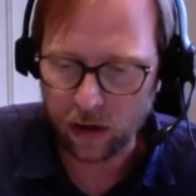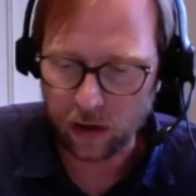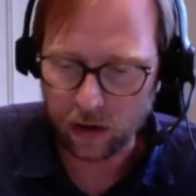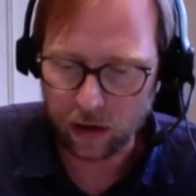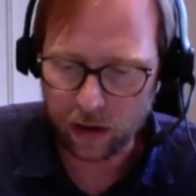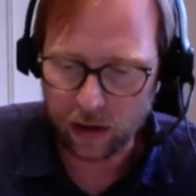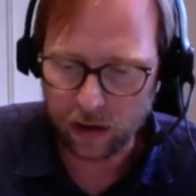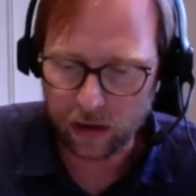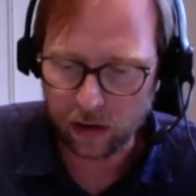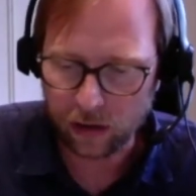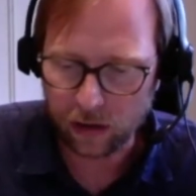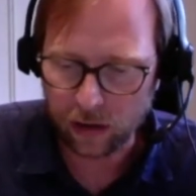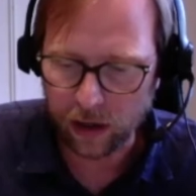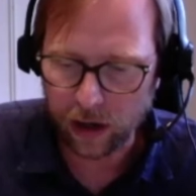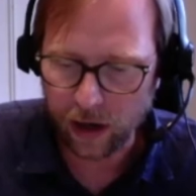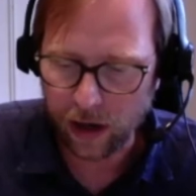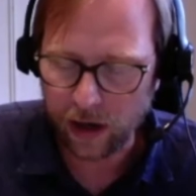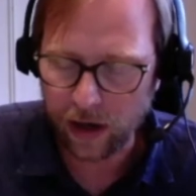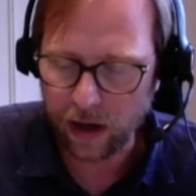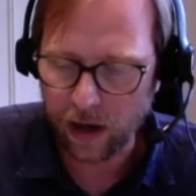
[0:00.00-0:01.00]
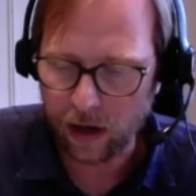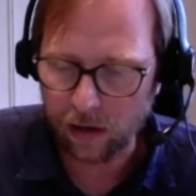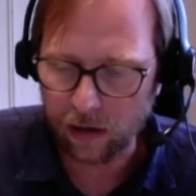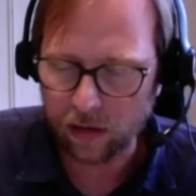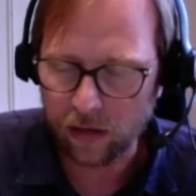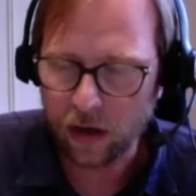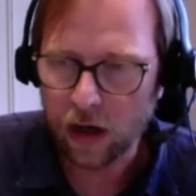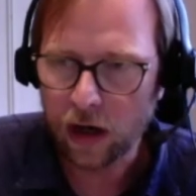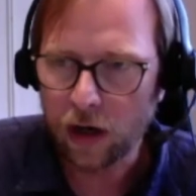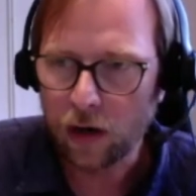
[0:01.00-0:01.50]
heat and
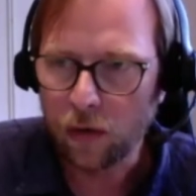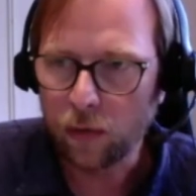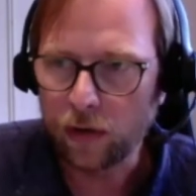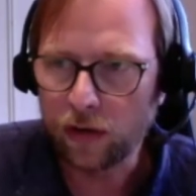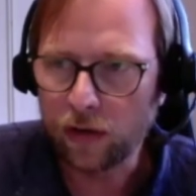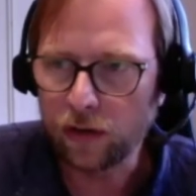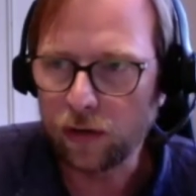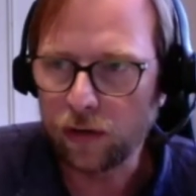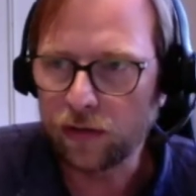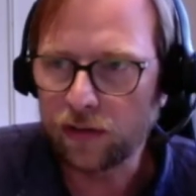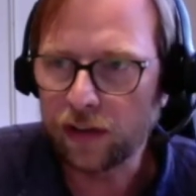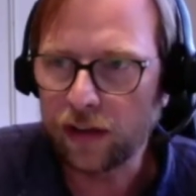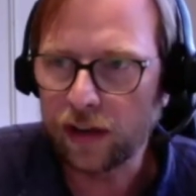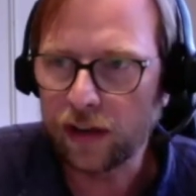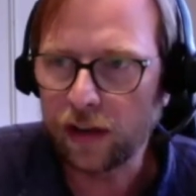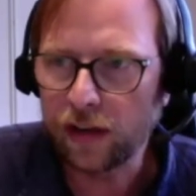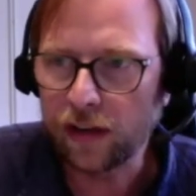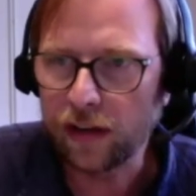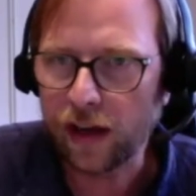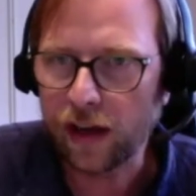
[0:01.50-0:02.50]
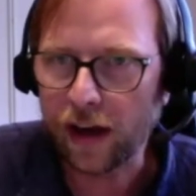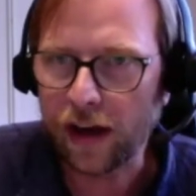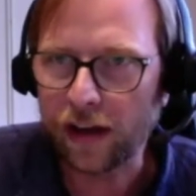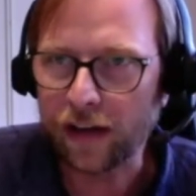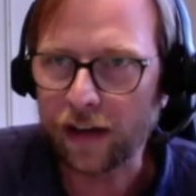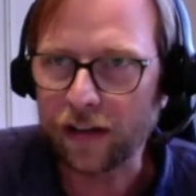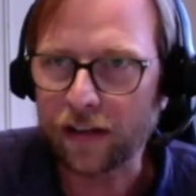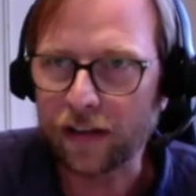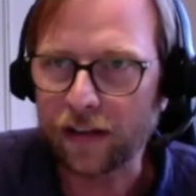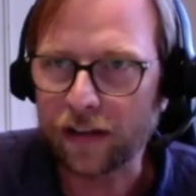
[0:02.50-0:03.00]
health, we do see
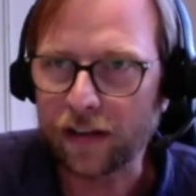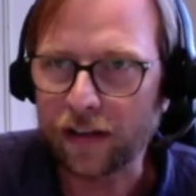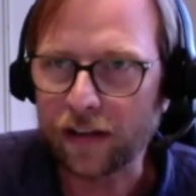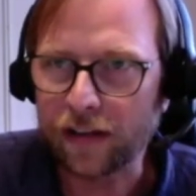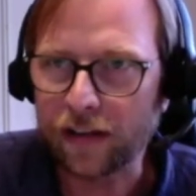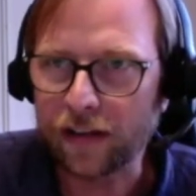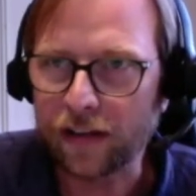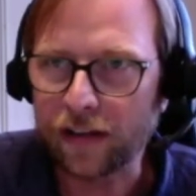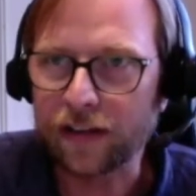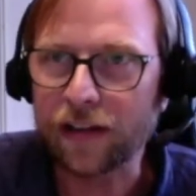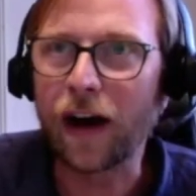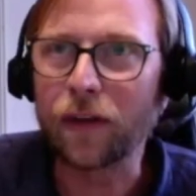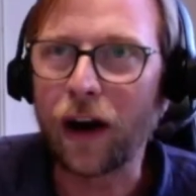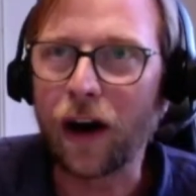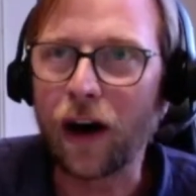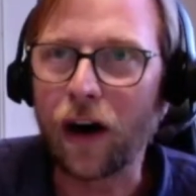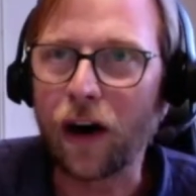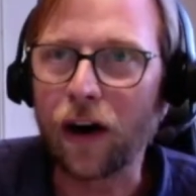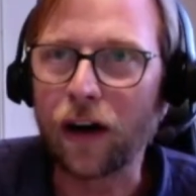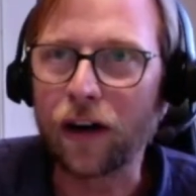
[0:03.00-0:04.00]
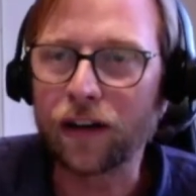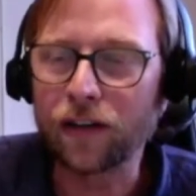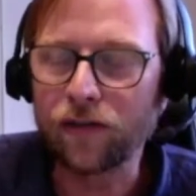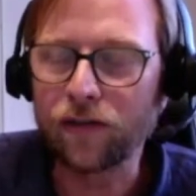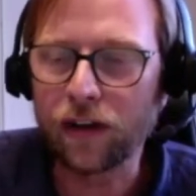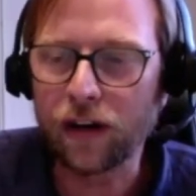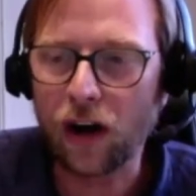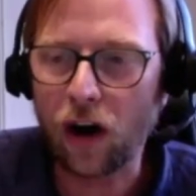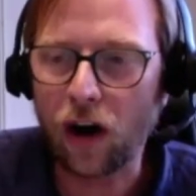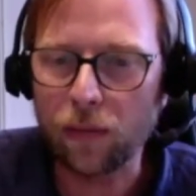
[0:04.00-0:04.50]
that there
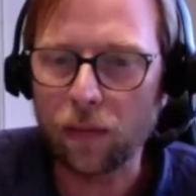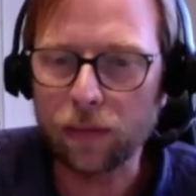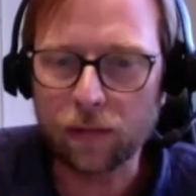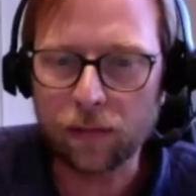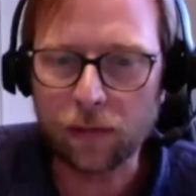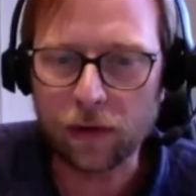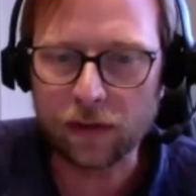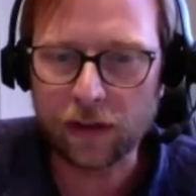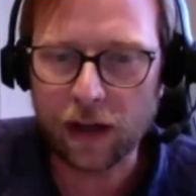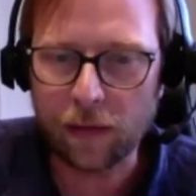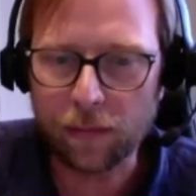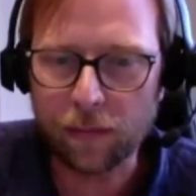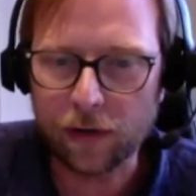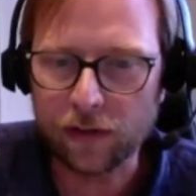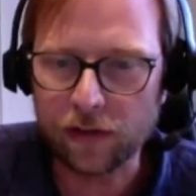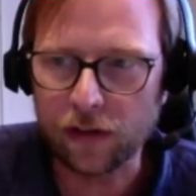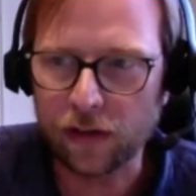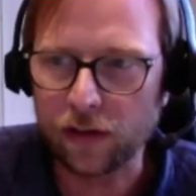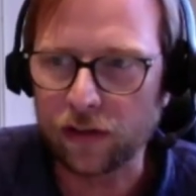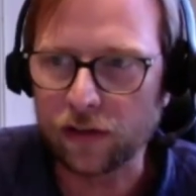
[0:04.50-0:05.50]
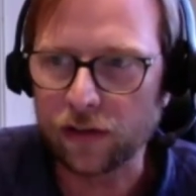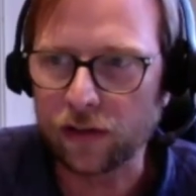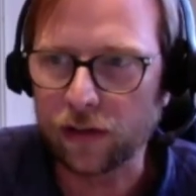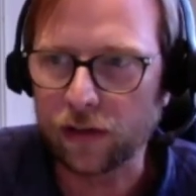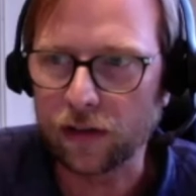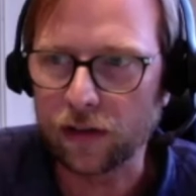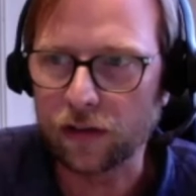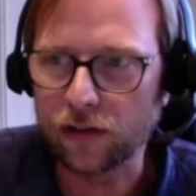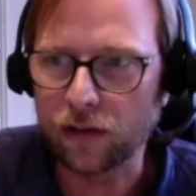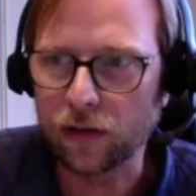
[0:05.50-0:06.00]
are different optimal
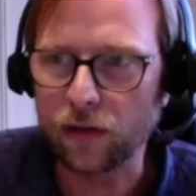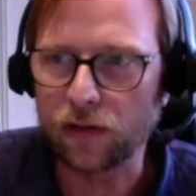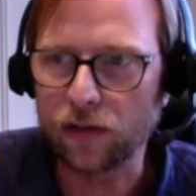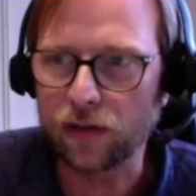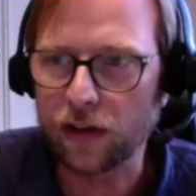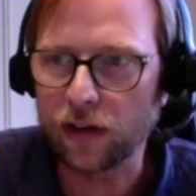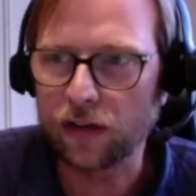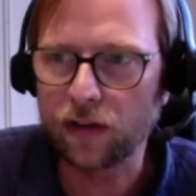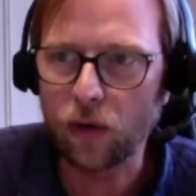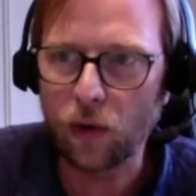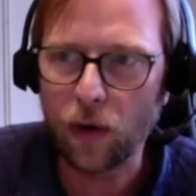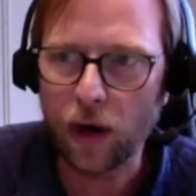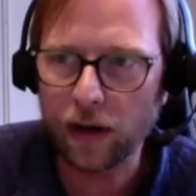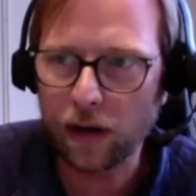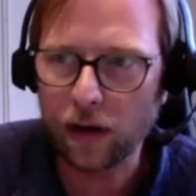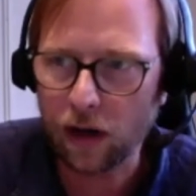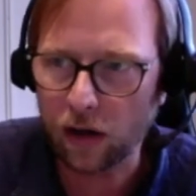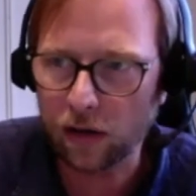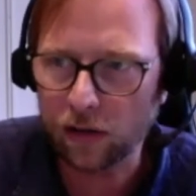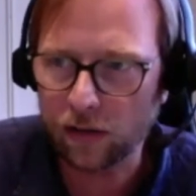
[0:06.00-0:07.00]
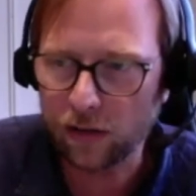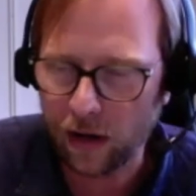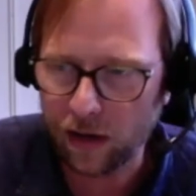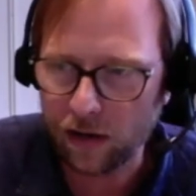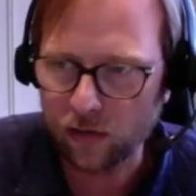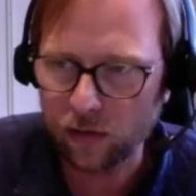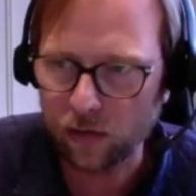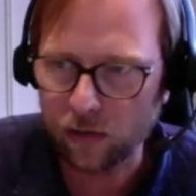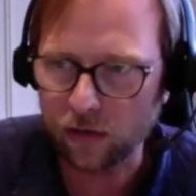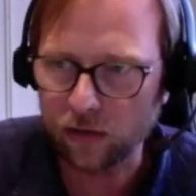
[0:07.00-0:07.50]
temperatures. So it's quite
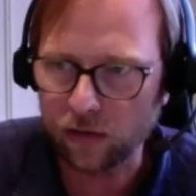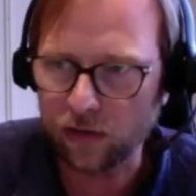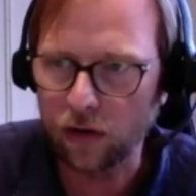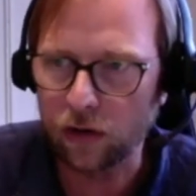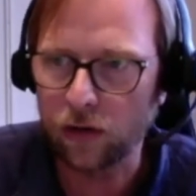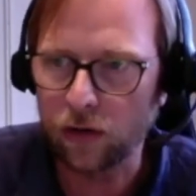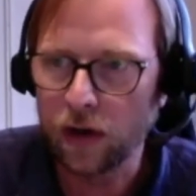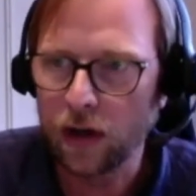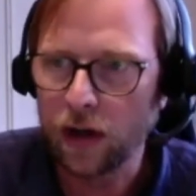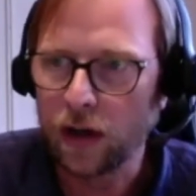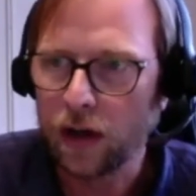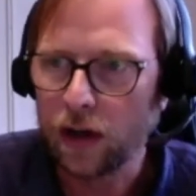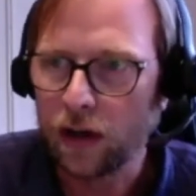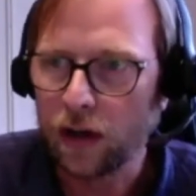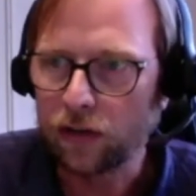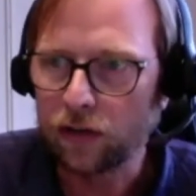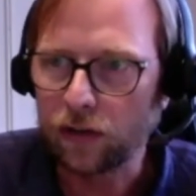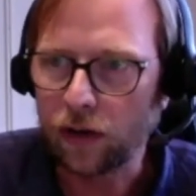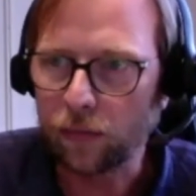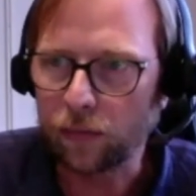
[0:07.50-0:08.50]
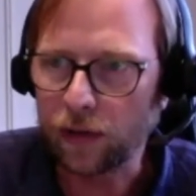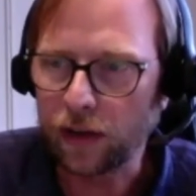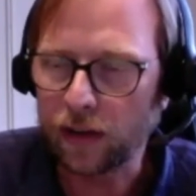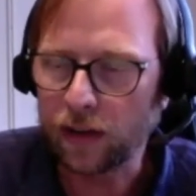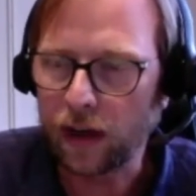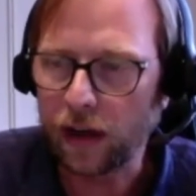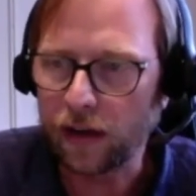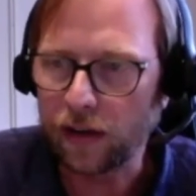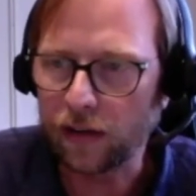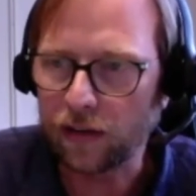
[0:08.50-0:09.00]
contextual. So
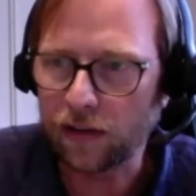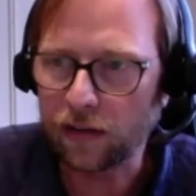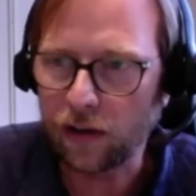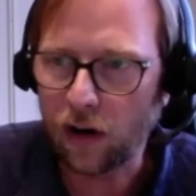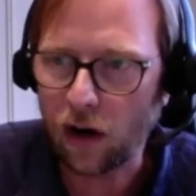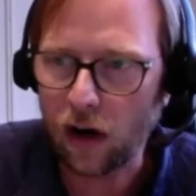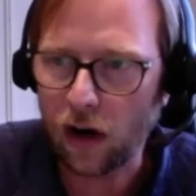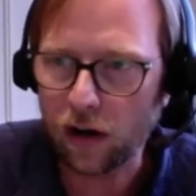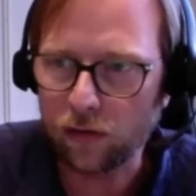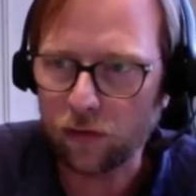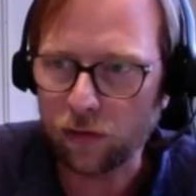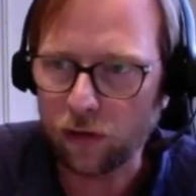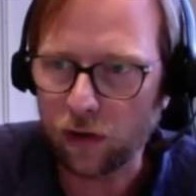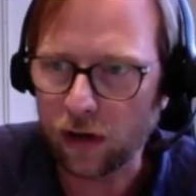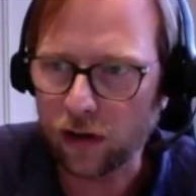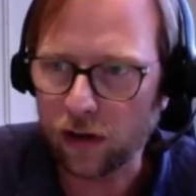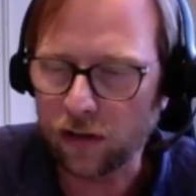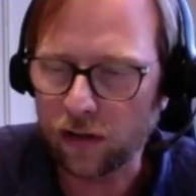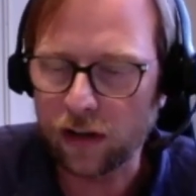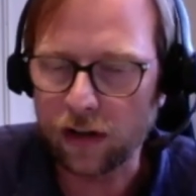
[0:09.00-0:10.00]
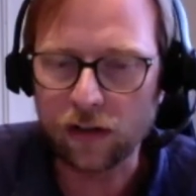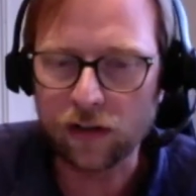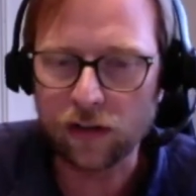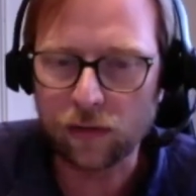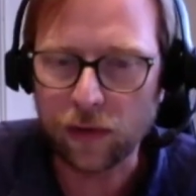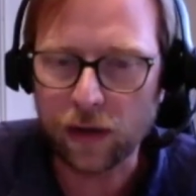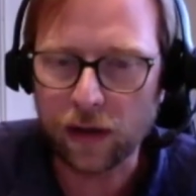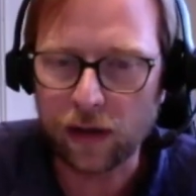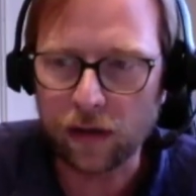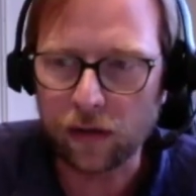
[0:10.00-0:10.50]
something that is hot for us here in
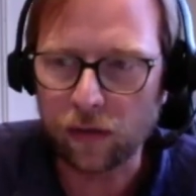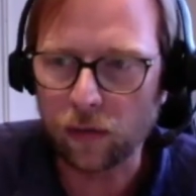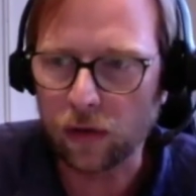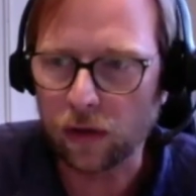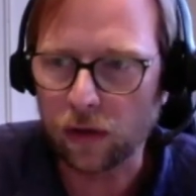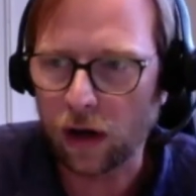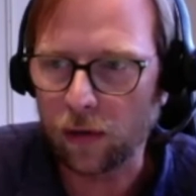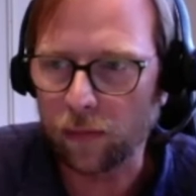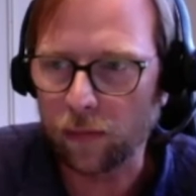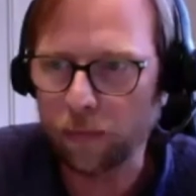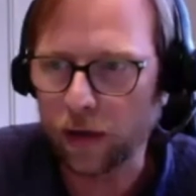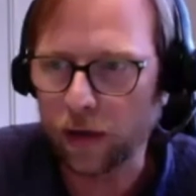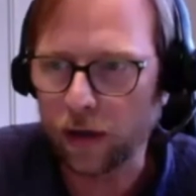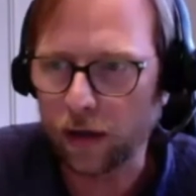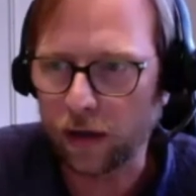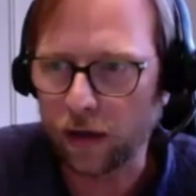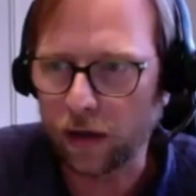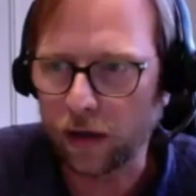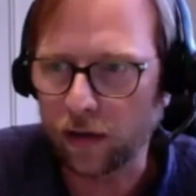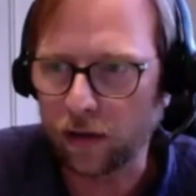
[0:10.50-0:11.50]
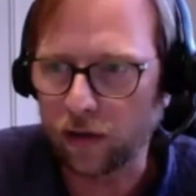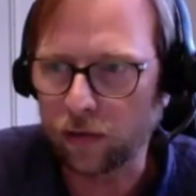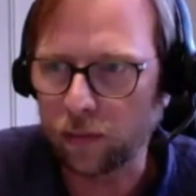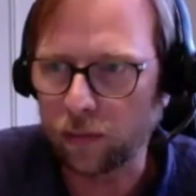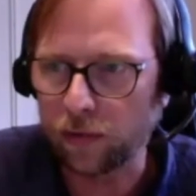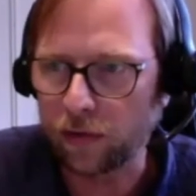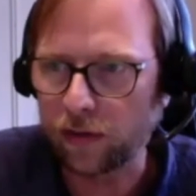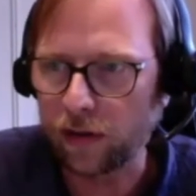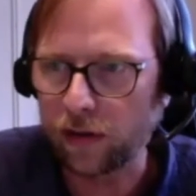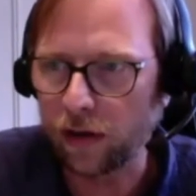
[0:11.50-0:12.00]
Sweden will not be as
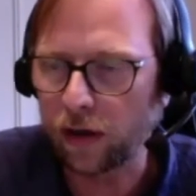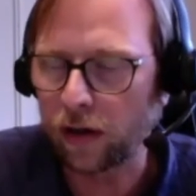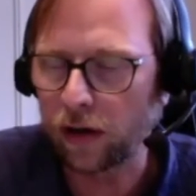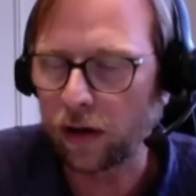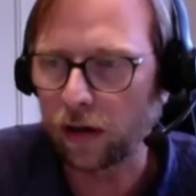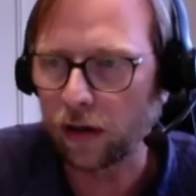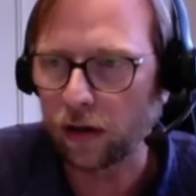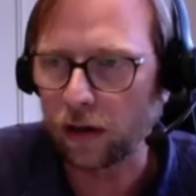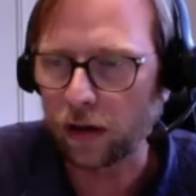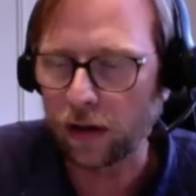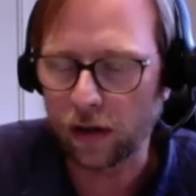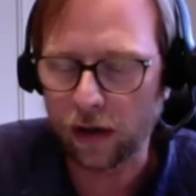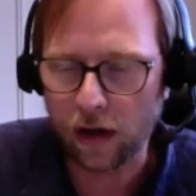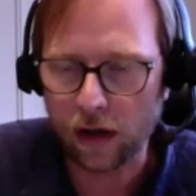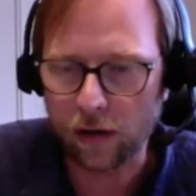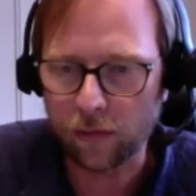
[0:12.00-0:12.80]
particularly